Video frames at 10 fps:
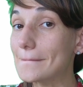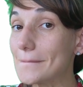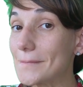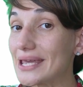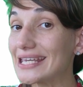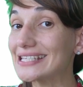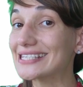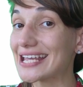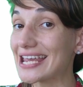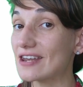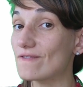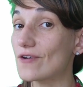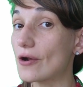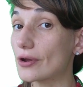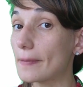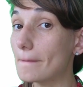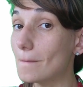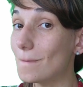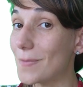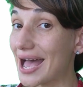means in a very
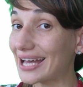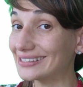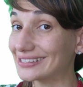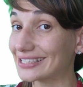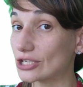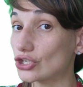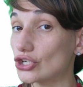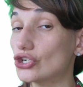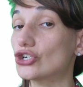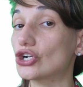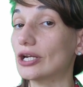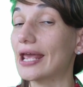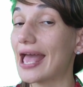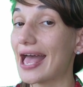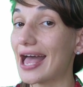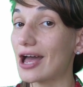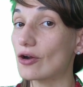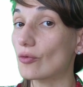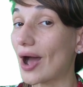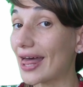bad condition.
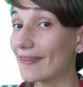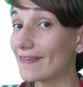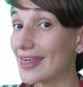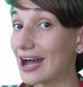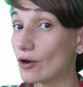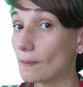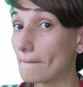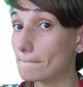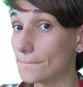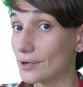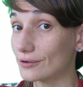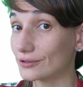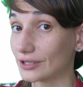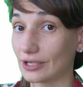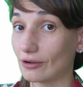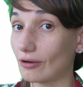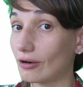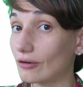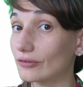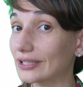A run-down building.
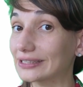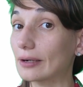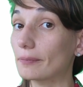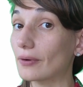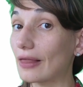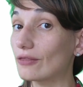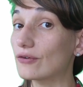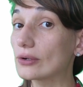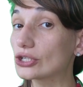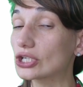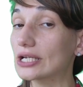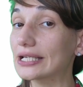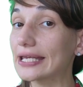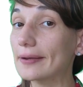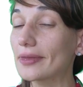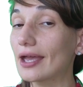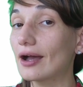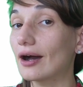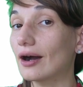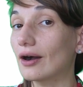Or, for example, unfortunately,
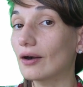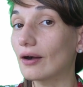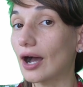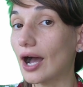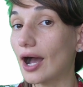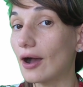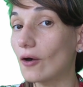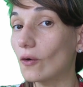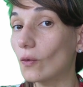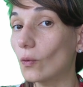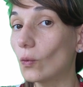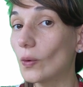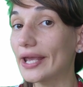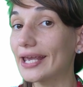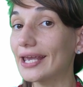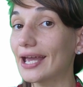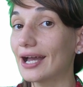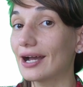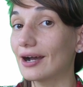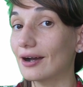we